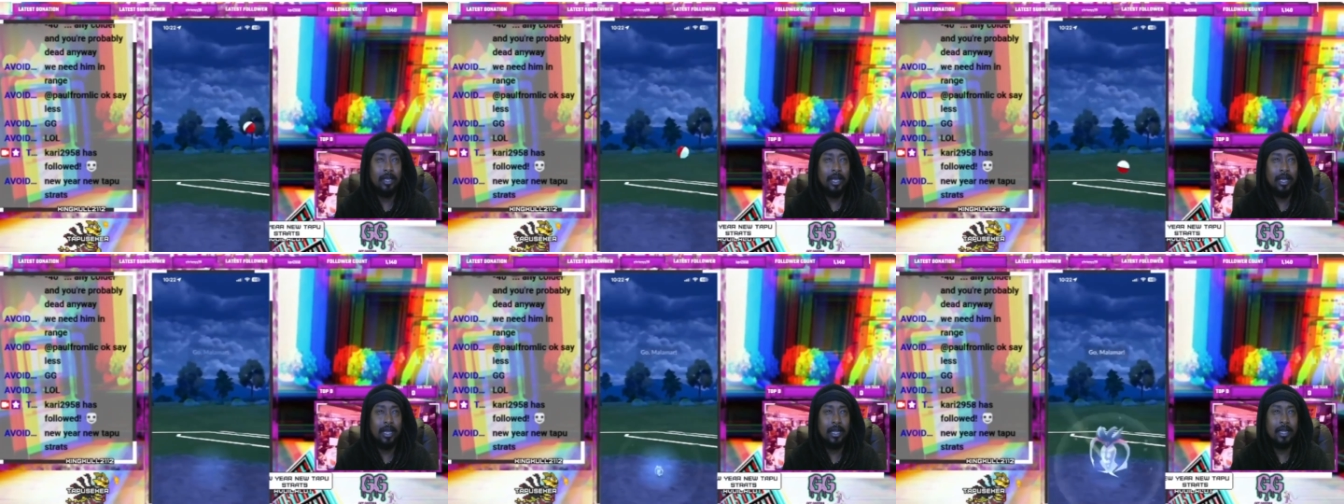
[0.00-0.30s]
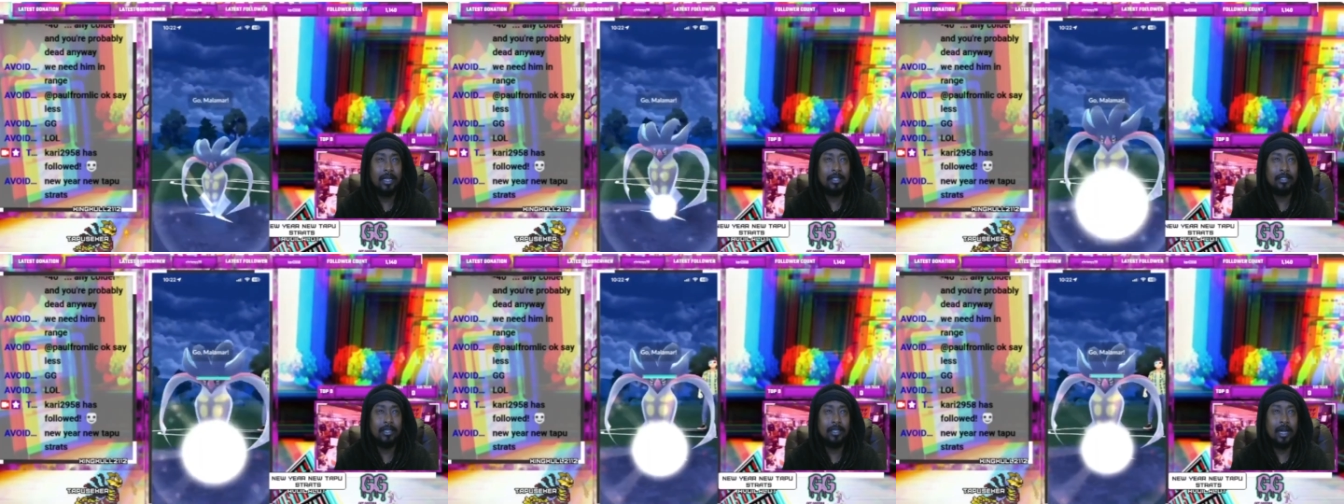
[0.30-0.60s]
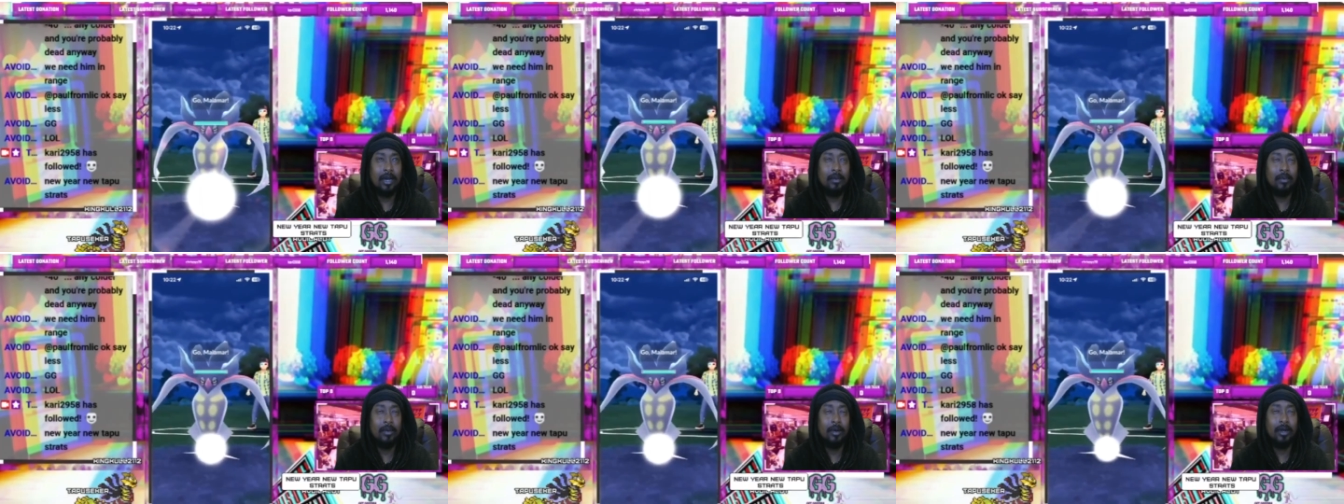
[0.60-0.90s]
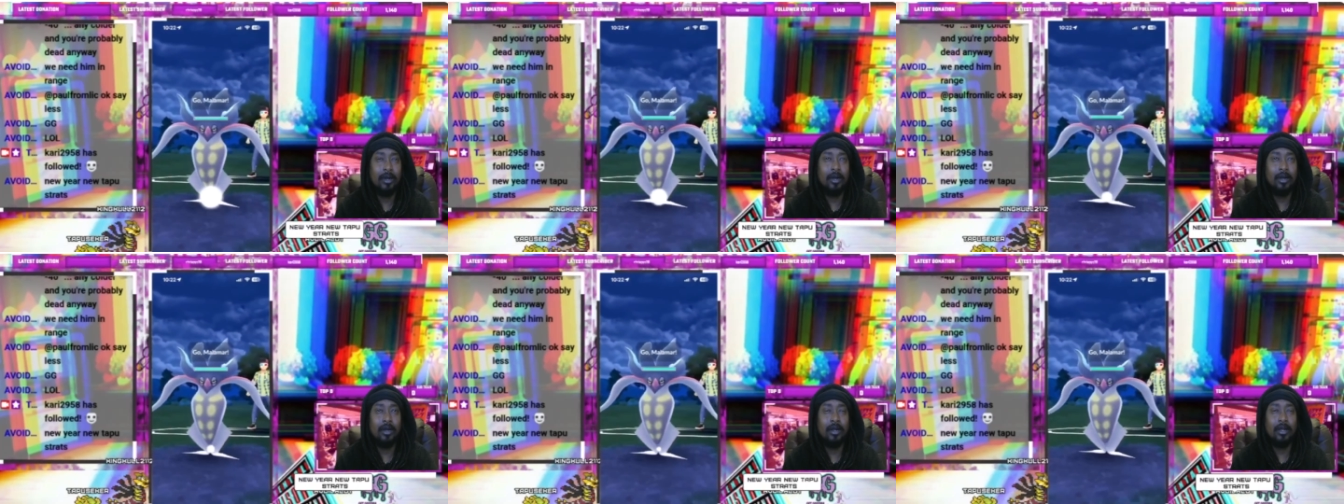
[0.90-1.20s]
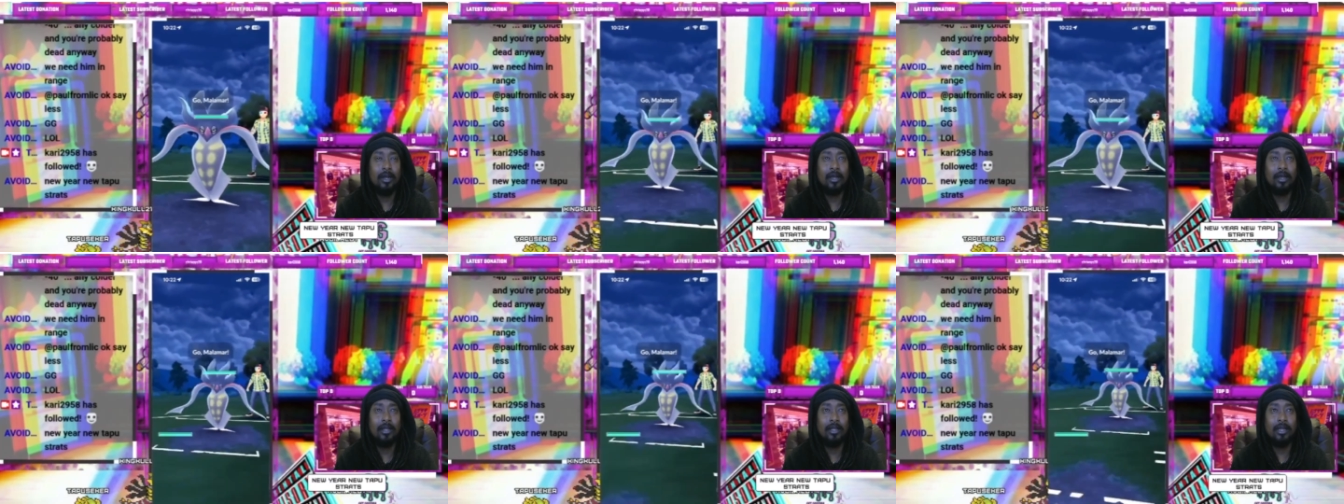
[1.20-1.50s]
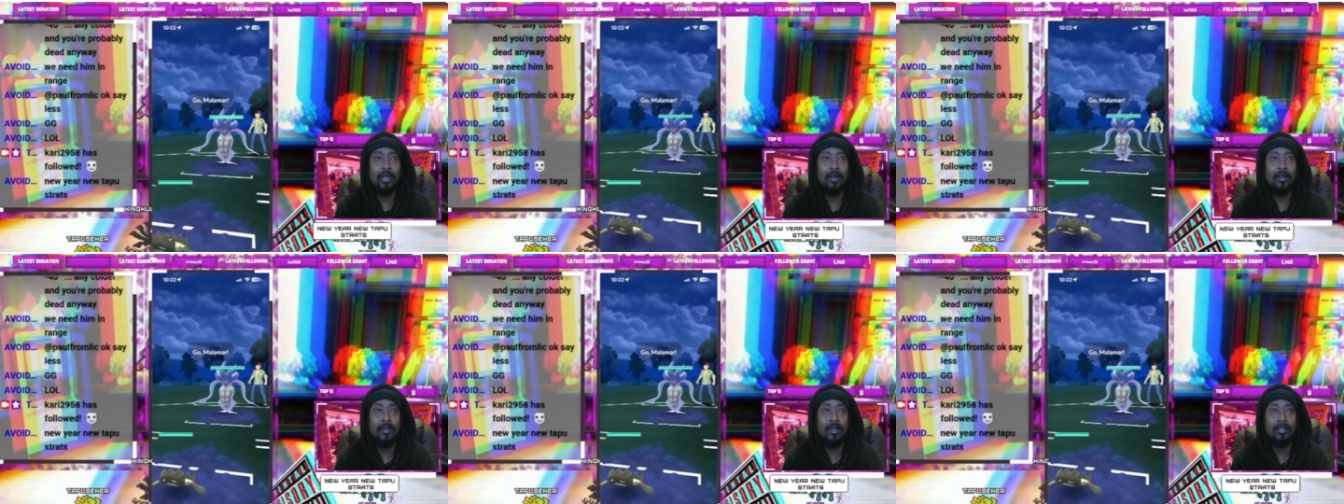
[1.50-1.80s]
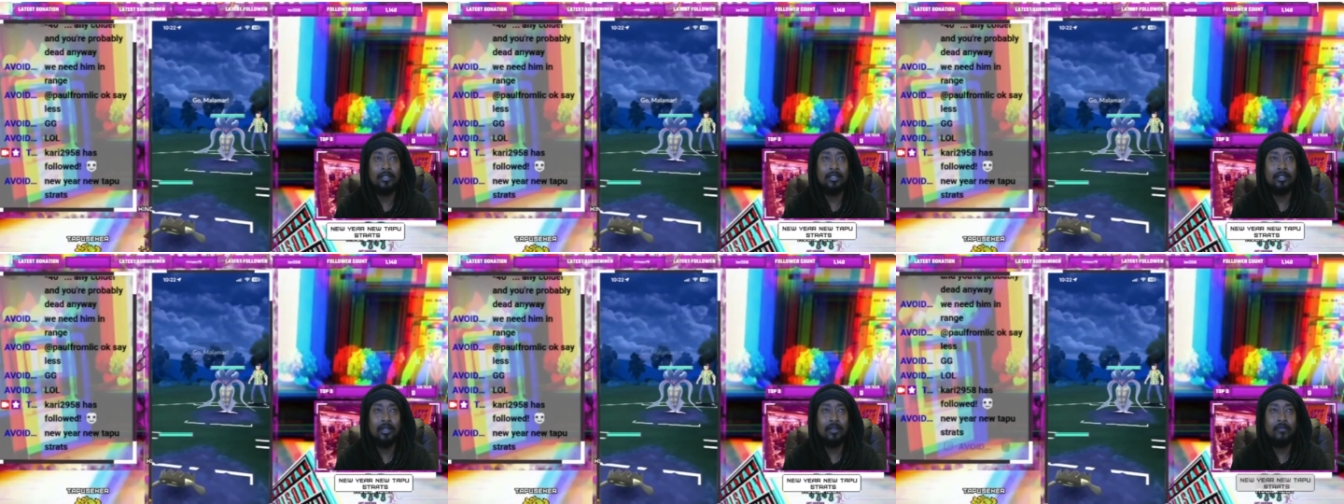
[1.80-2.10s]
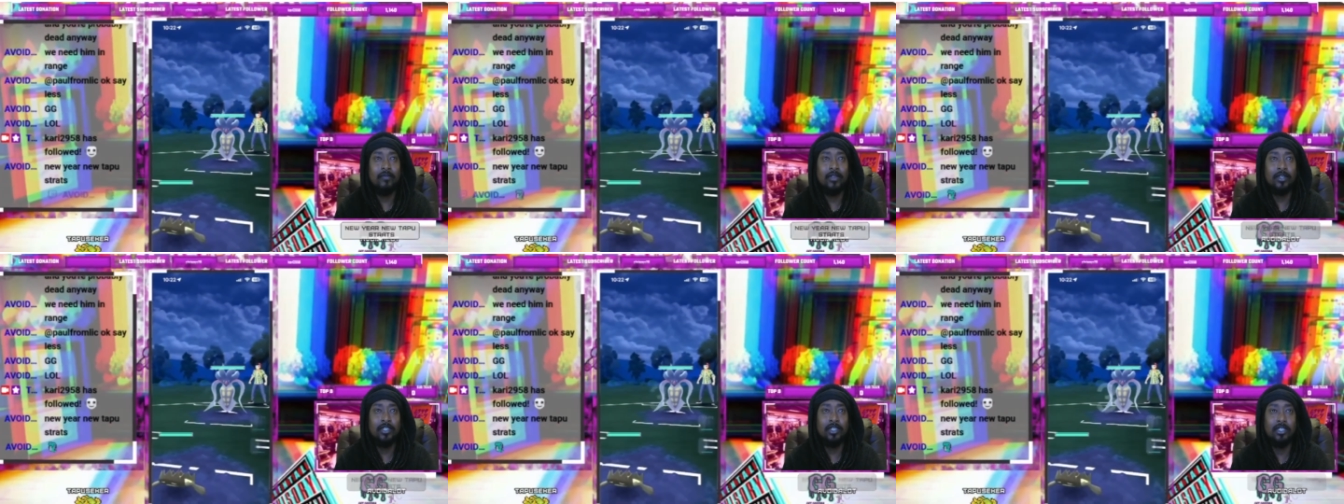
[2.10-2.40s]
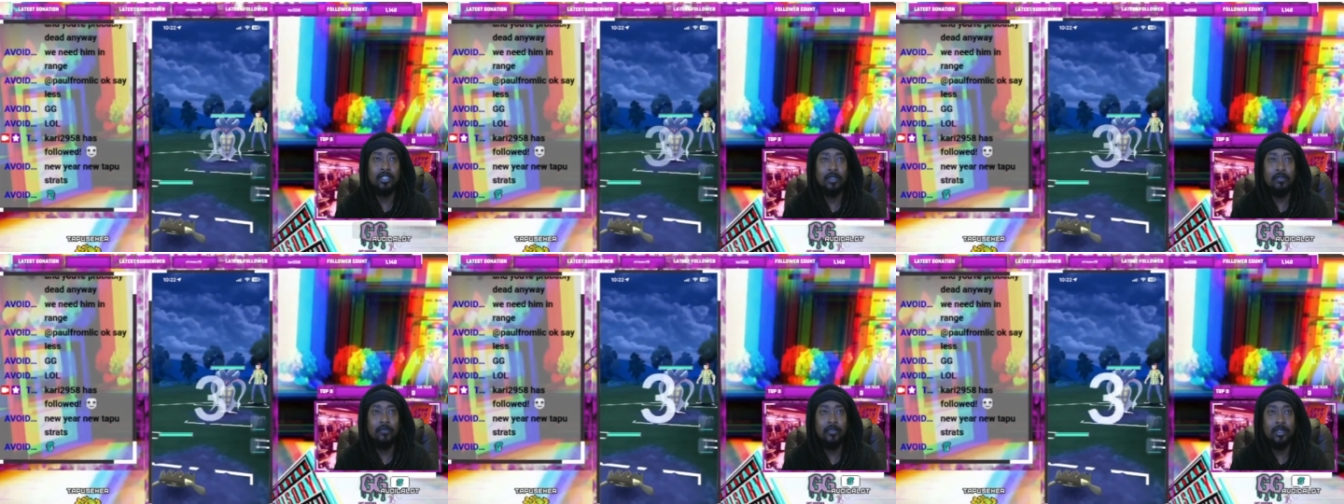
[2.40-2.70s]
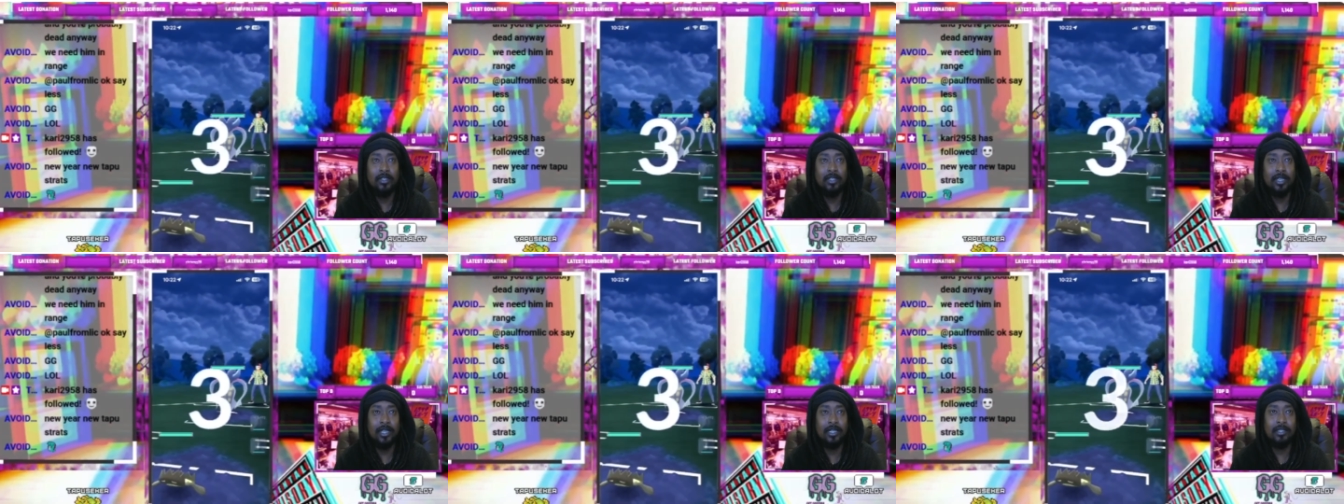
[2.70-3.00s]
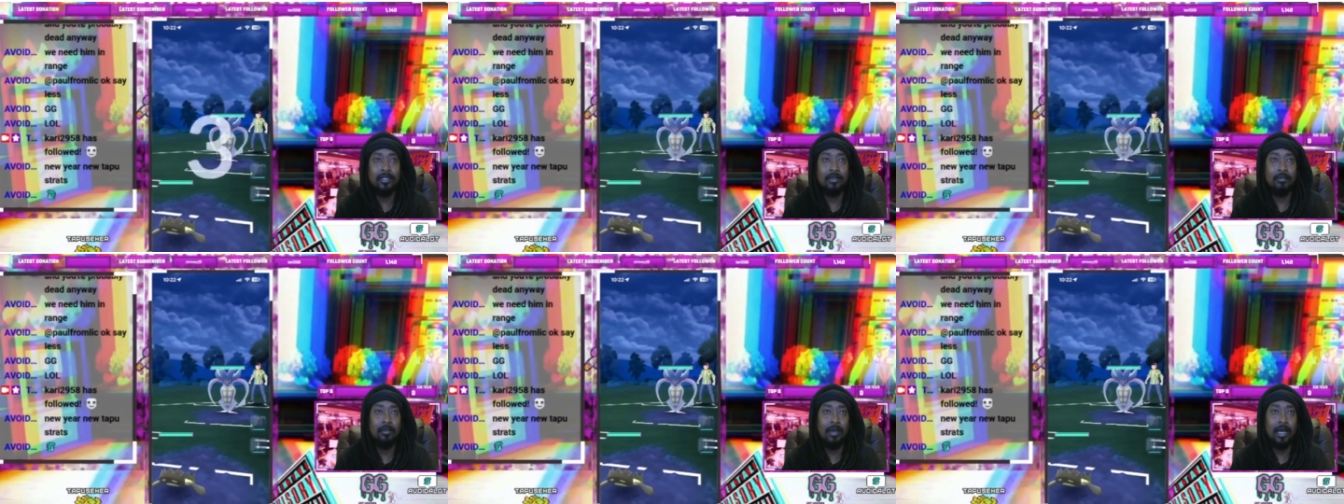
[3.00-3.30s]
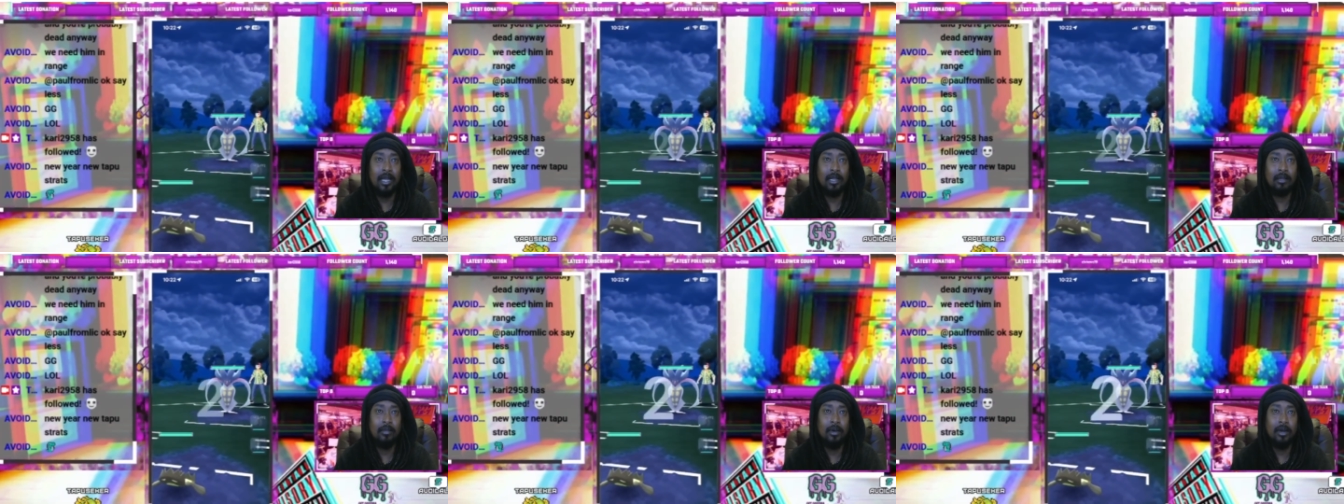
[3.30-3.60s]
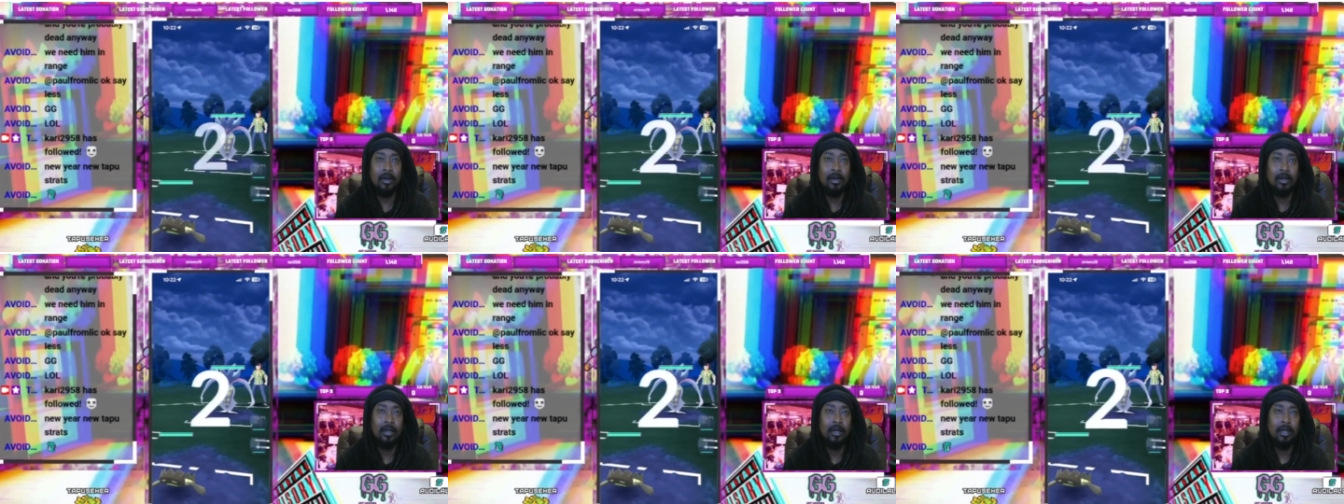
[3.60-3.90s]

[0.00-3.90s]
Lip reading: and it's our Galarian Stunfisk, G-Fisk into Malamar.